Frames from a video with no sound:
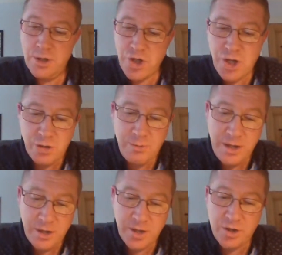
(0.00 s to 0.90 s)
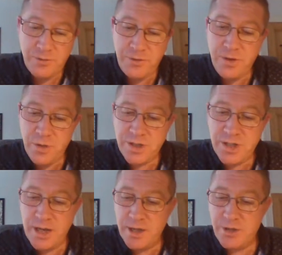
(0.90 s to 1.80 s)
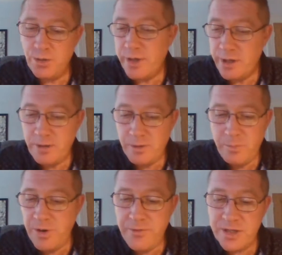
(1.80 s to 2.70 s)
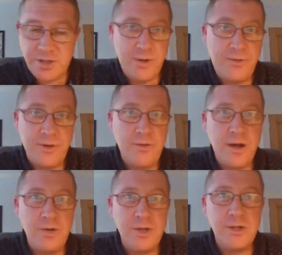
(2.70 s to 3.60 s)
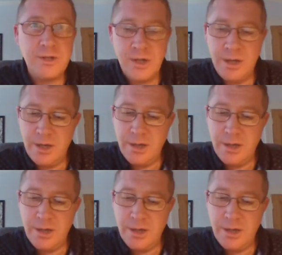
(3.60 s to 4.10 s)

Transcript: She got me another coffee and we sat there talking, oblivious to everything around us.